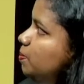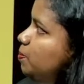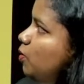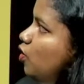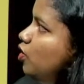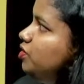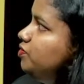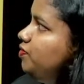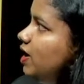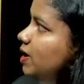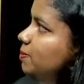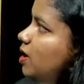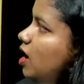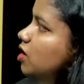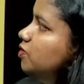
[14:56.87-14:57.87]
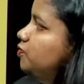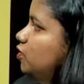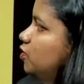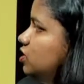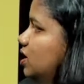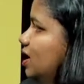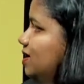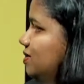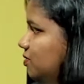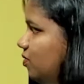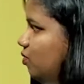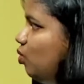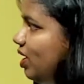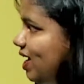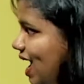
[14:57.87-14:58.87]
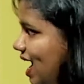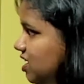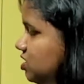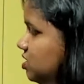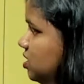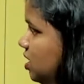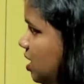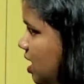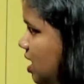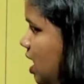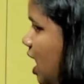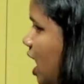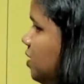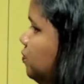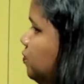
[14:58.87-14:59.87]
0.5 mark for that one answer, and